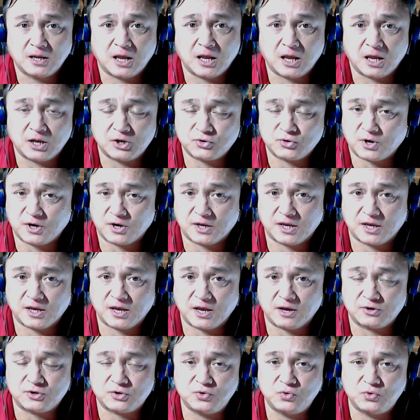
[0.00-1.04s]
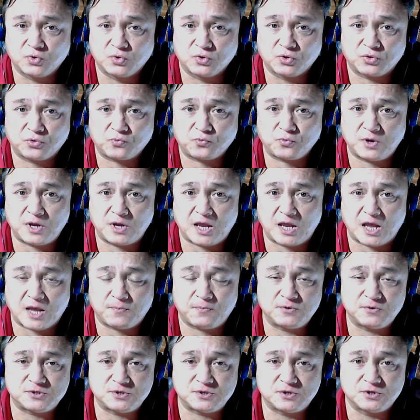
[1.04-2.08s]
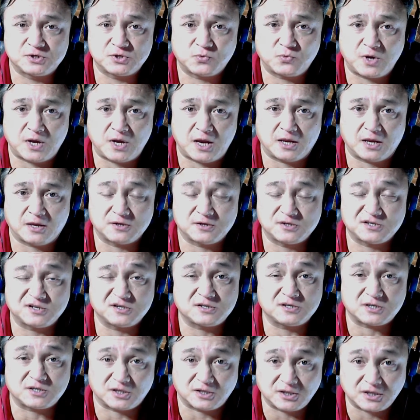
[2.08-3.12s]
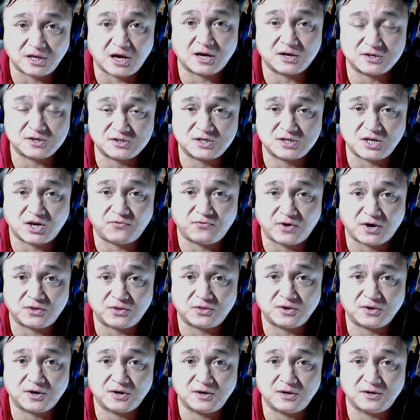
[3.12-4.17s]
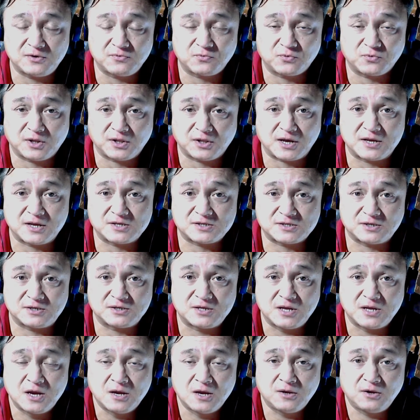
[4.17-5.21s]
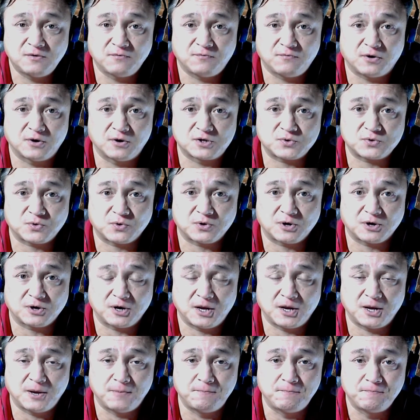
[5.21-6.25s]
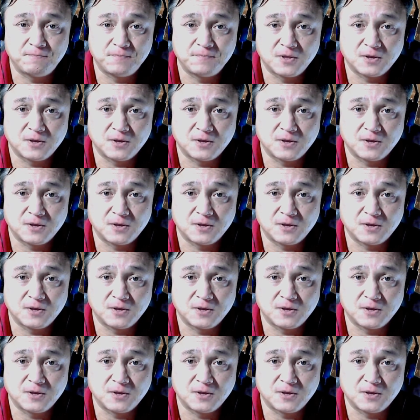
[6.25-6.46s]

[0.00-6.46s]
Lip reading: and try to kick out 2 or 3 episodes a week, because there's a lot of stuff out there I didn't realize that you folks were